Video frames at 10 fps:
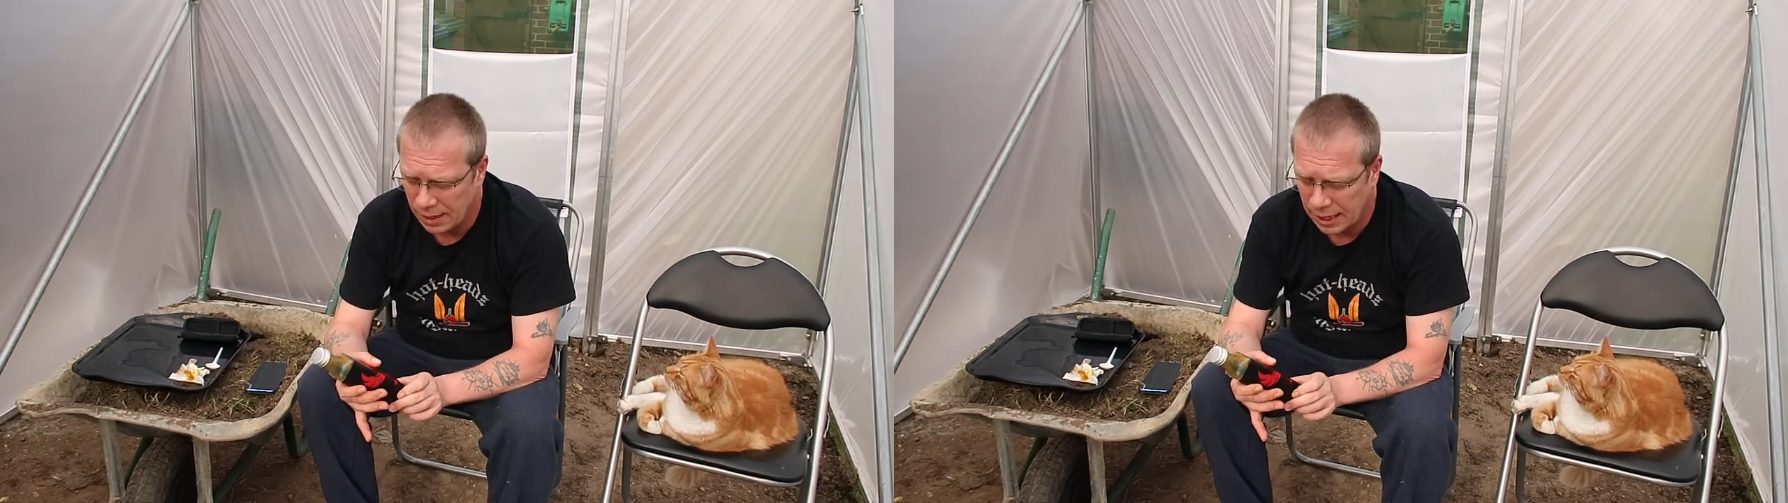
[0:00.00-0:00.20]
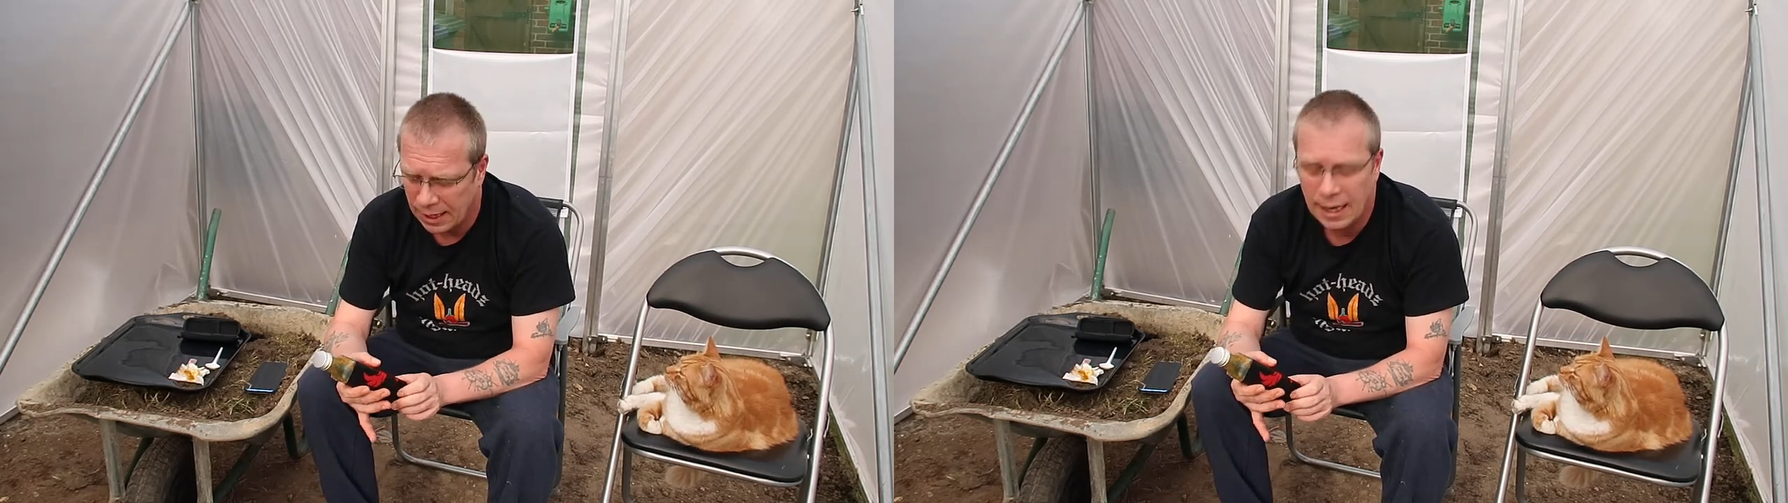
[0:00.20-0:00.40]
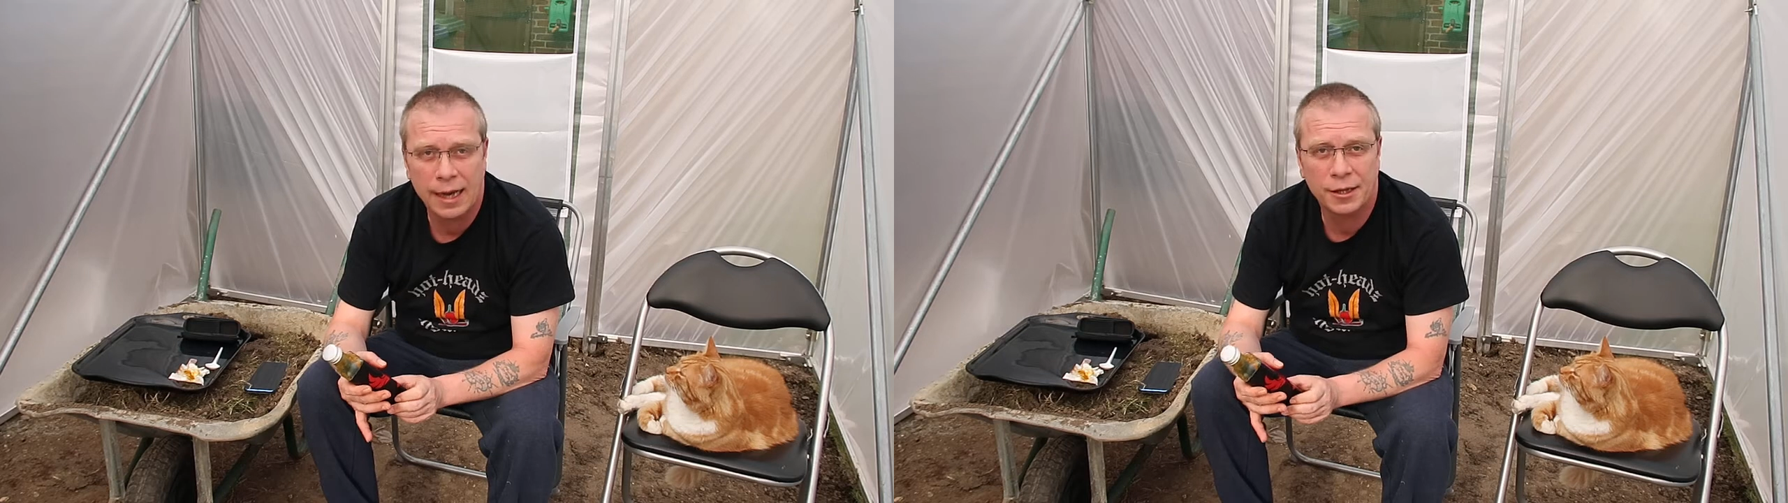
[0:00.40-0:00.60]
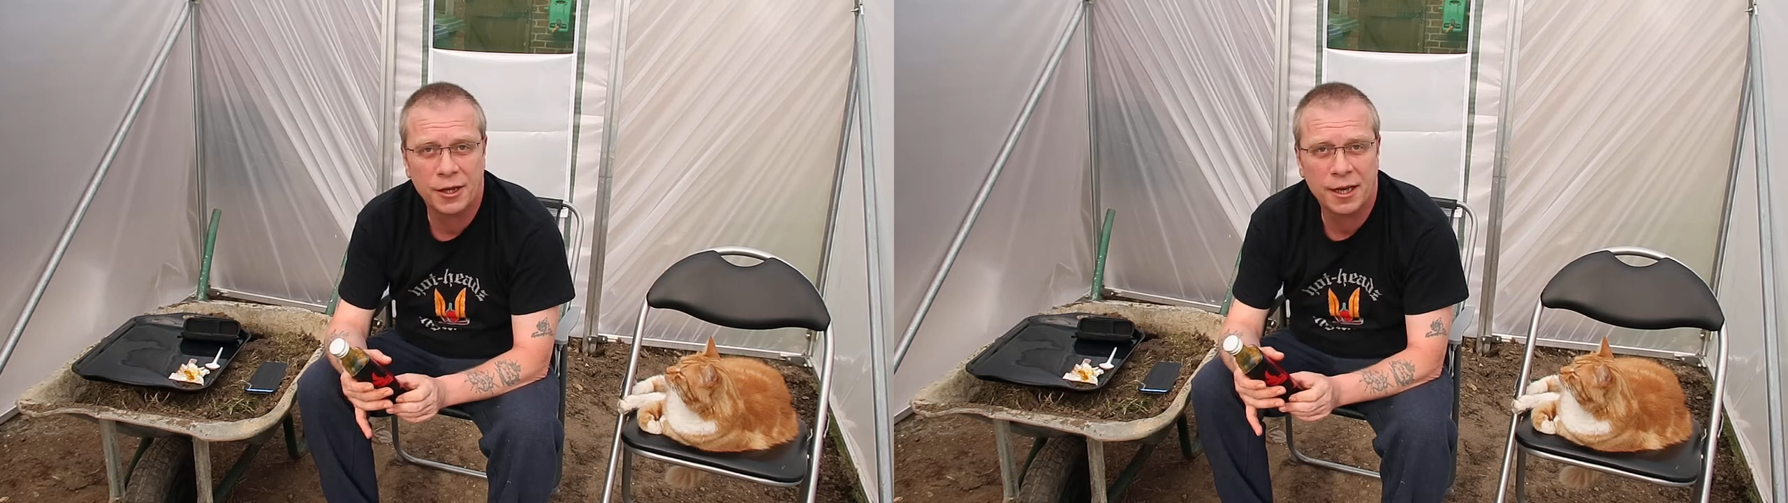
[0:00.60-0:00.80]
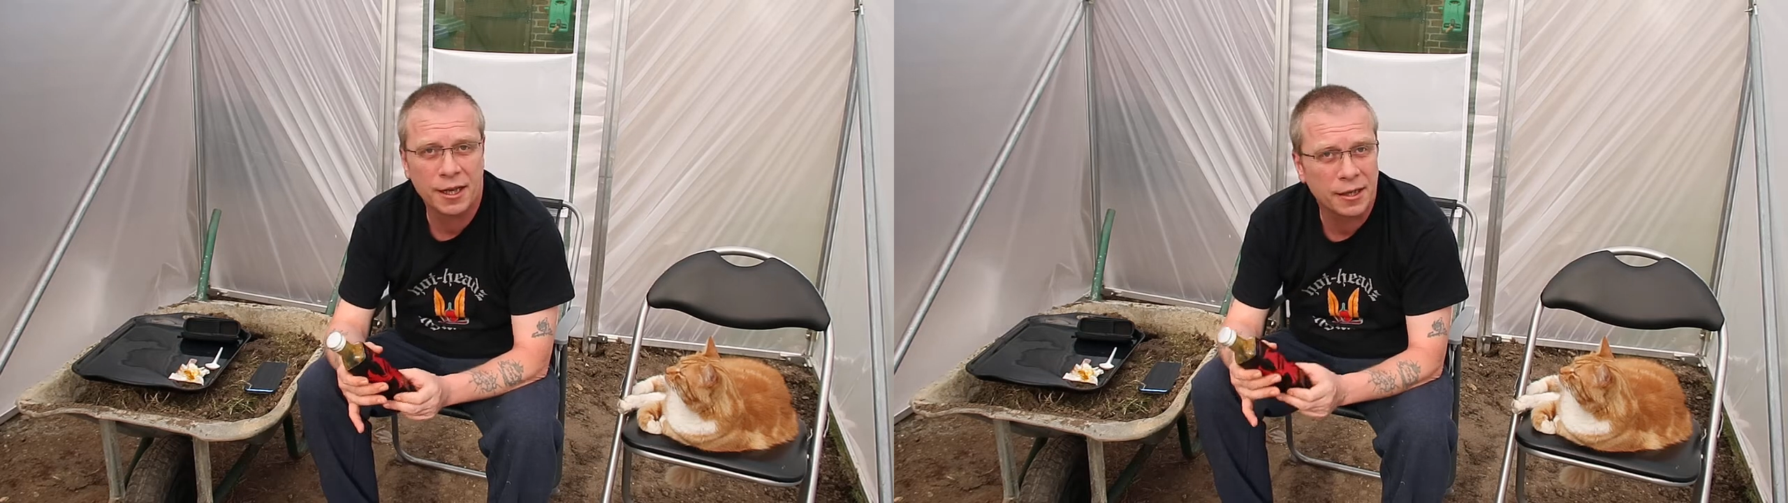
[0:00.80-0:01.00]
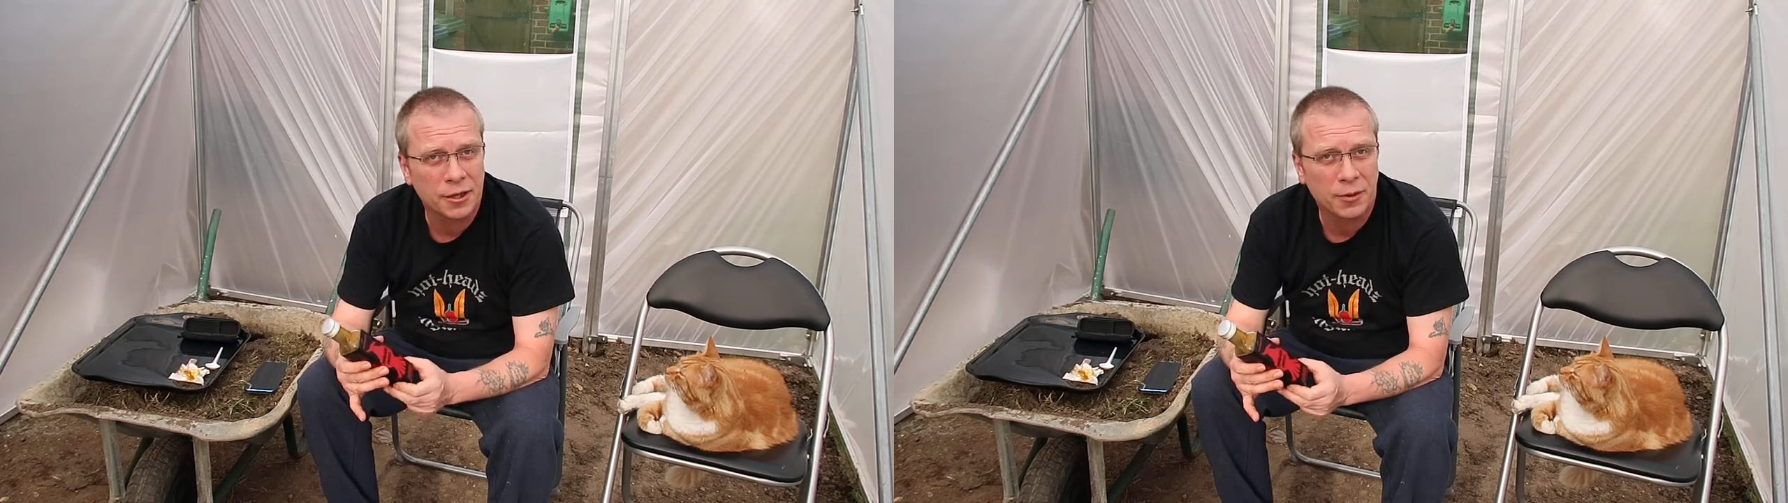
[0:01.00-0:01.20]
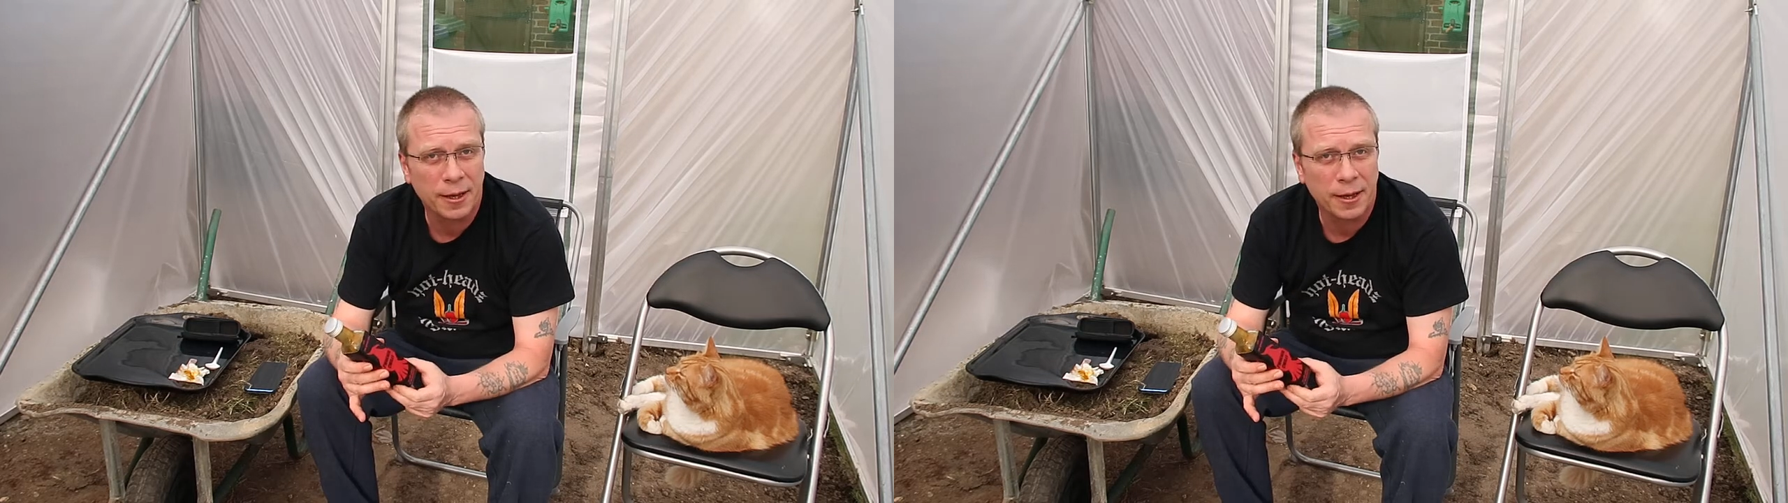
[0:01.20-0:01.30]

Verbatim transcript: and add chicken to